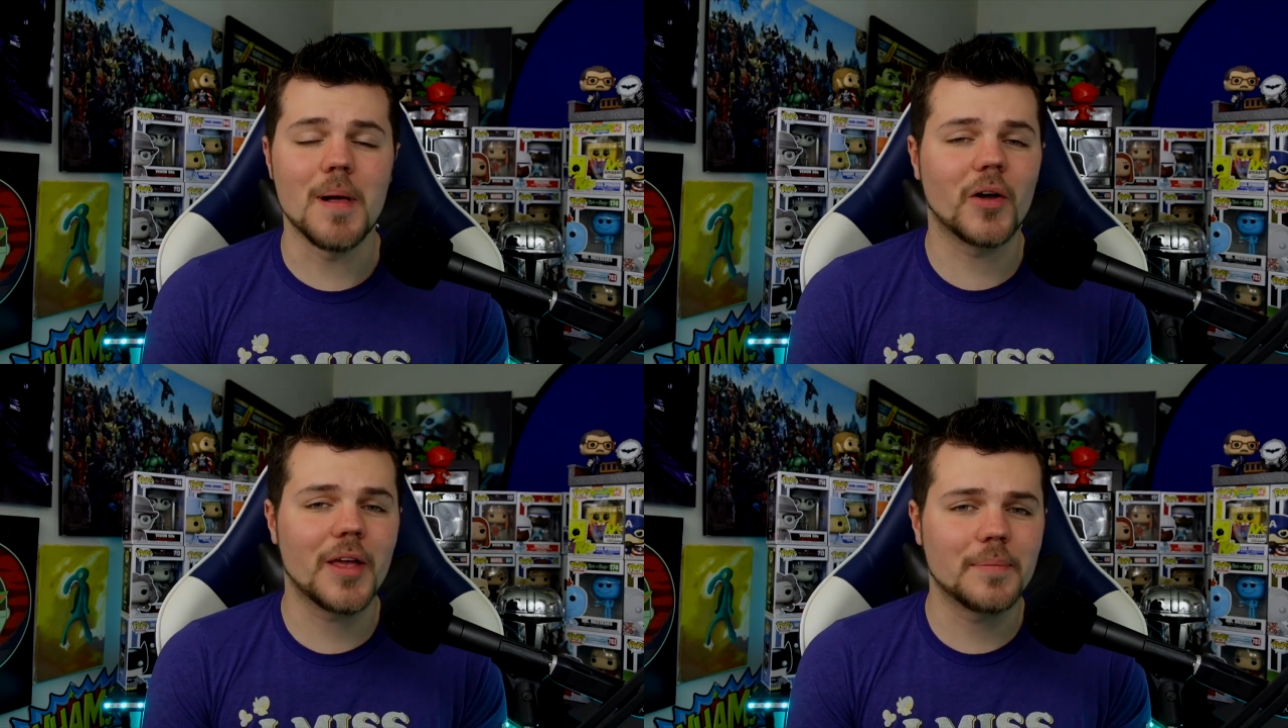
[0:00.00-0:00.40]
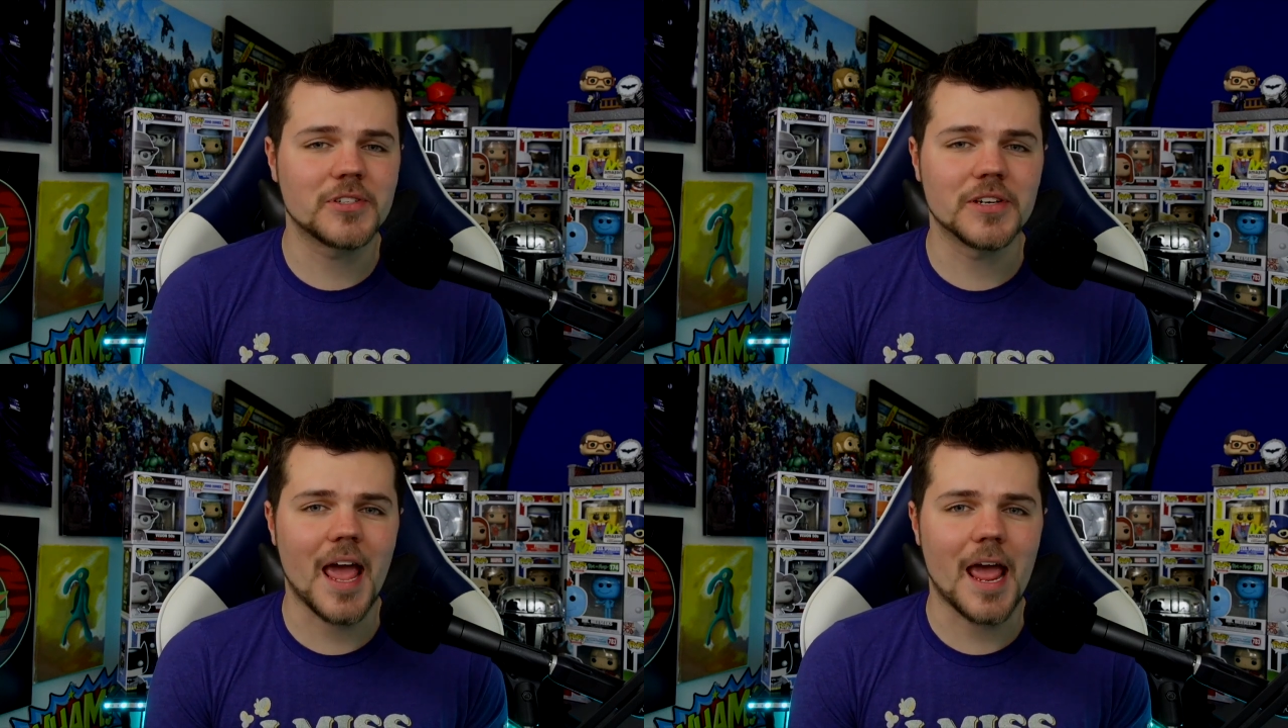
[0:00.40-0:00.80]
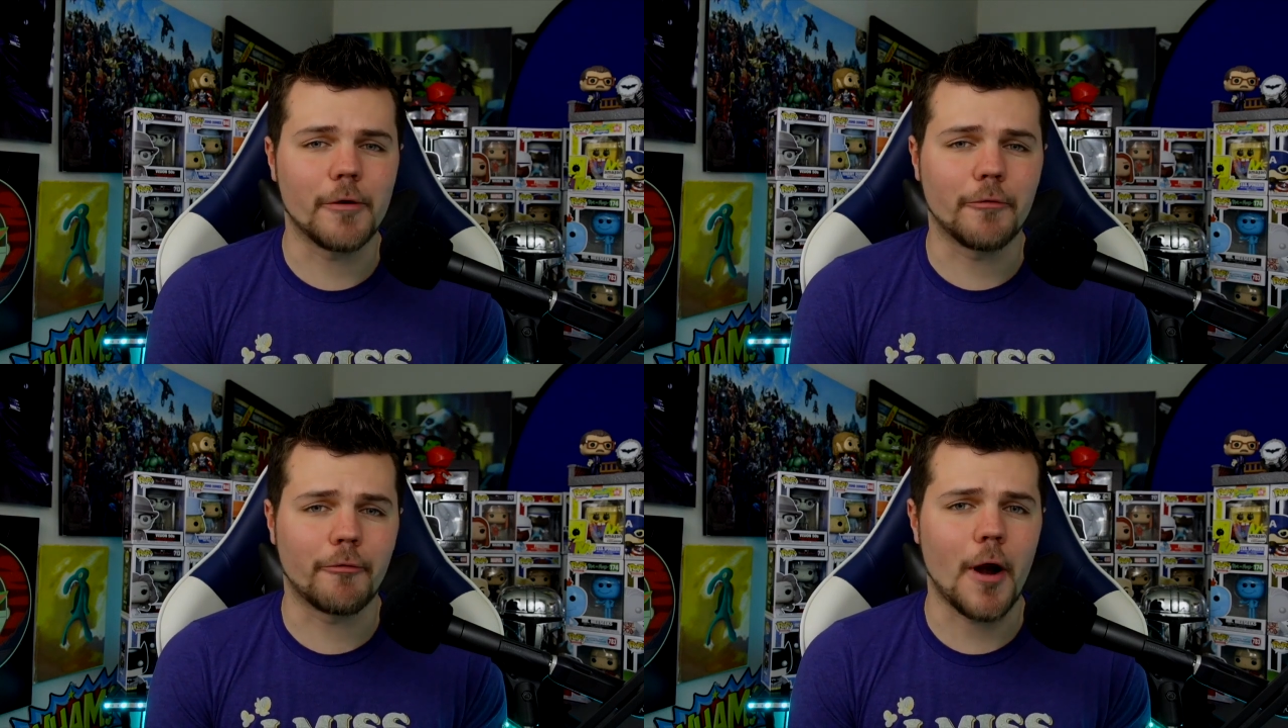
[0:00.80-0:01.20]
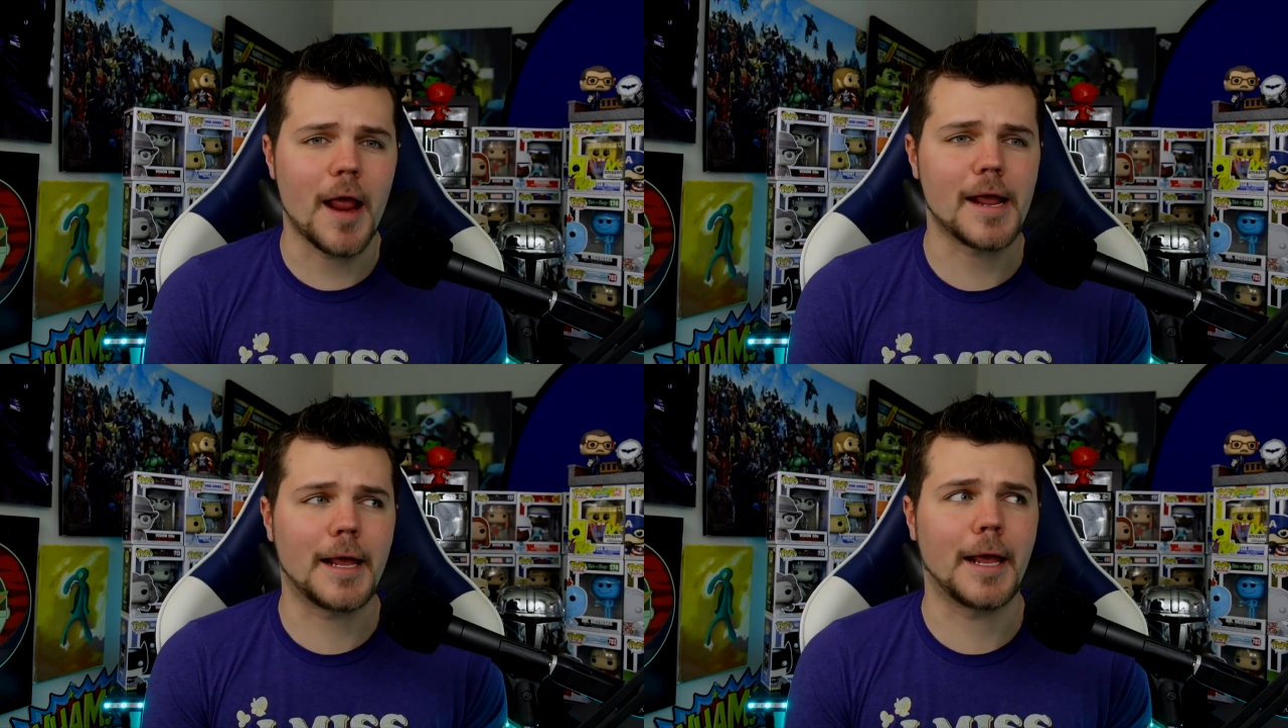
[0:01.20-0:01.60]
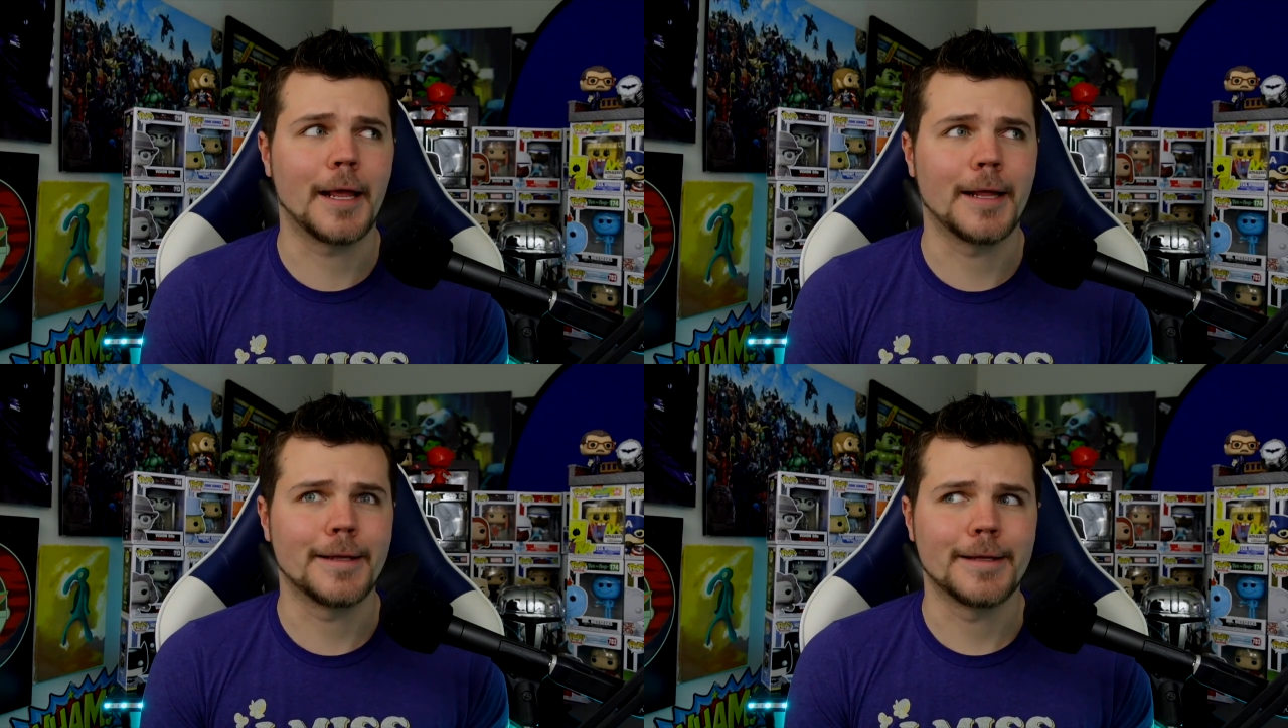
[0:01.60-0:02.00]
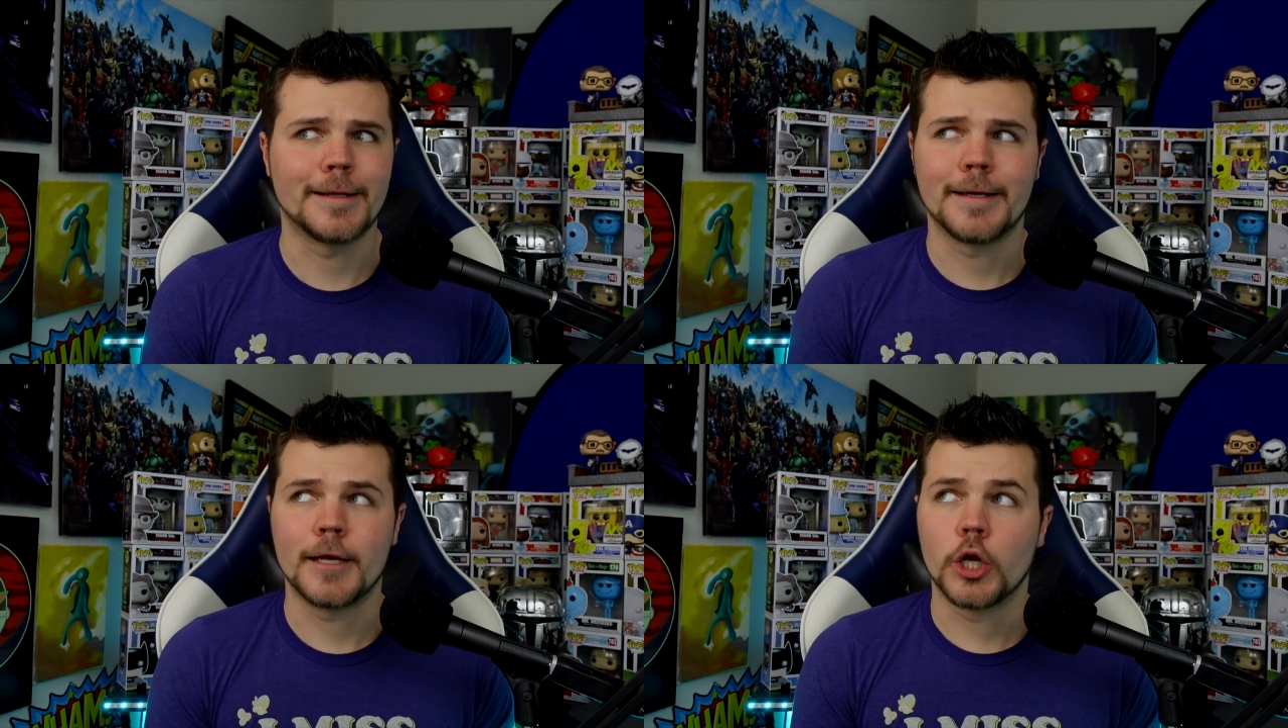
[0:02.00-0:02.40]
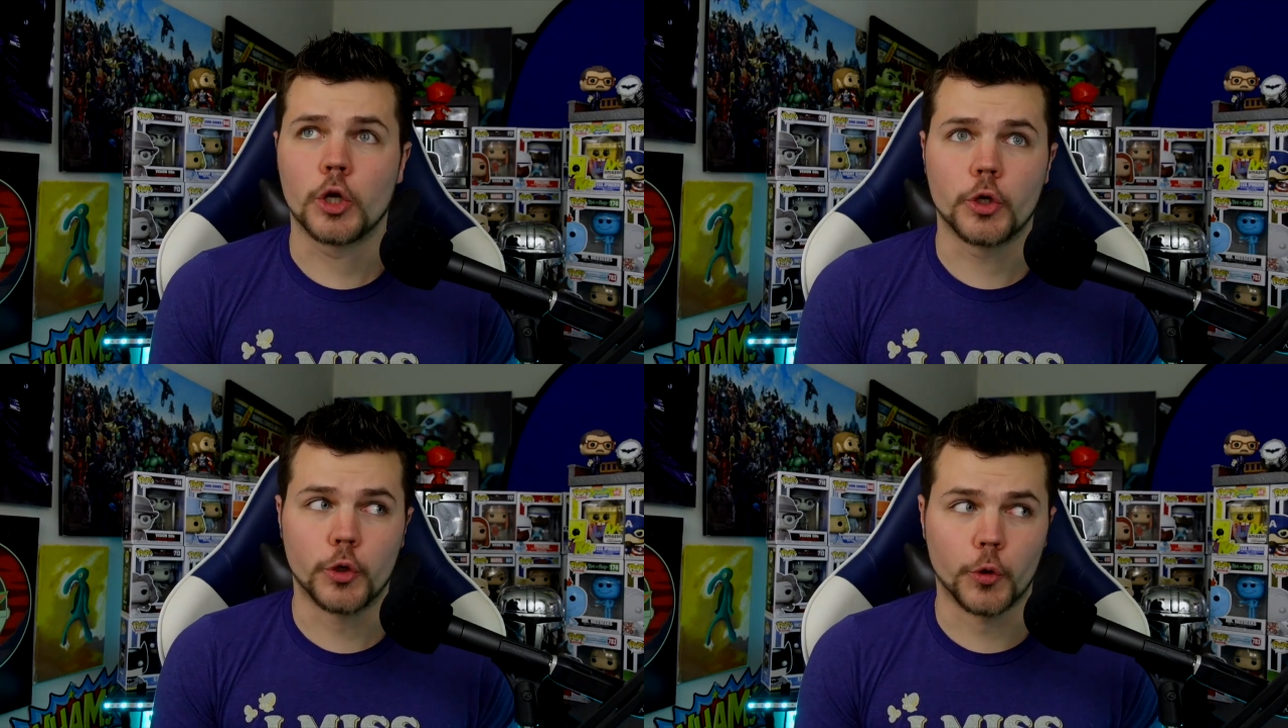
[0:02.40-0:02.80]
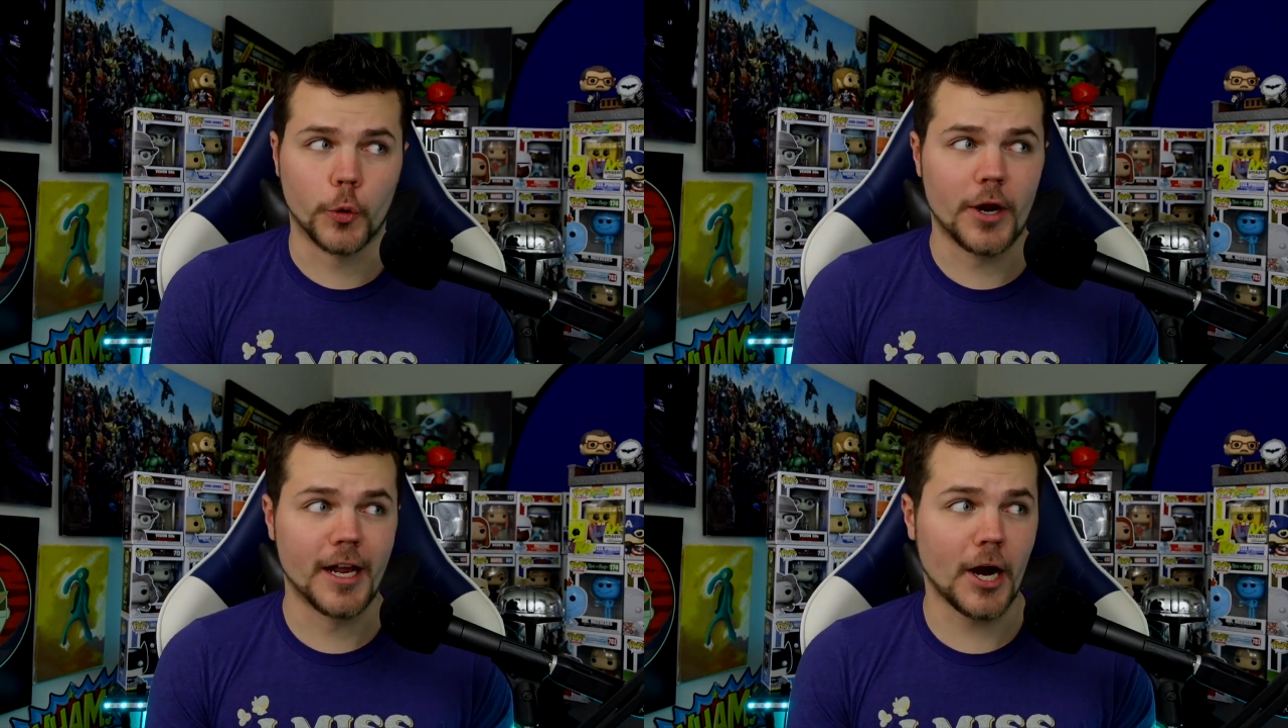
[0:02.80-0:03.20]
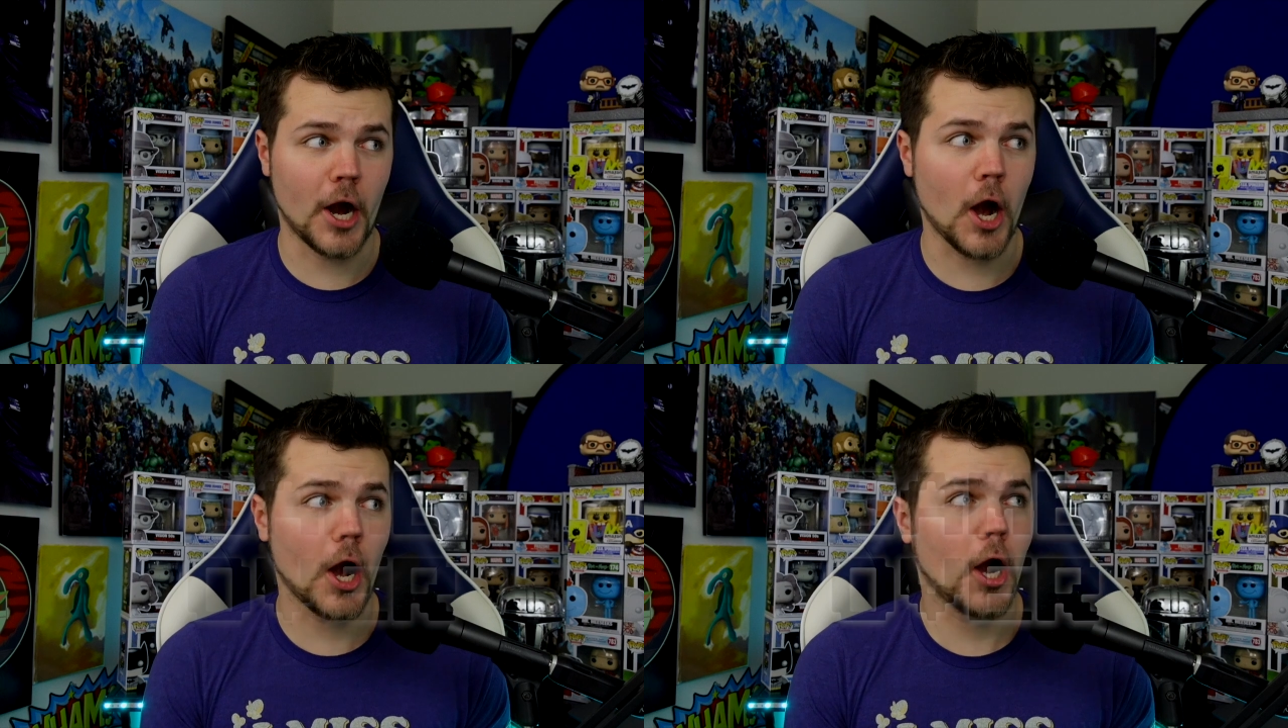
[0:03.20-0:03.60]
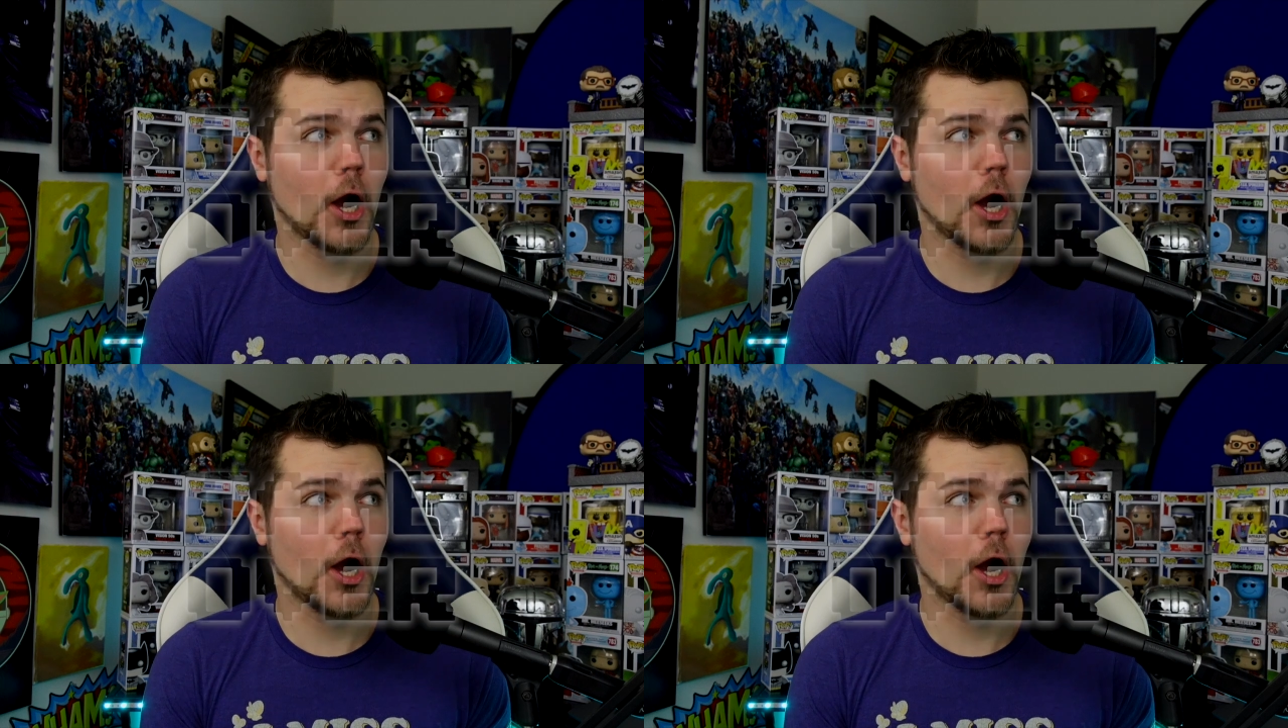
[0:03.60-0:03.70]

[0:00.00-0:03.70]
Mel Gibson and Frank Grillo.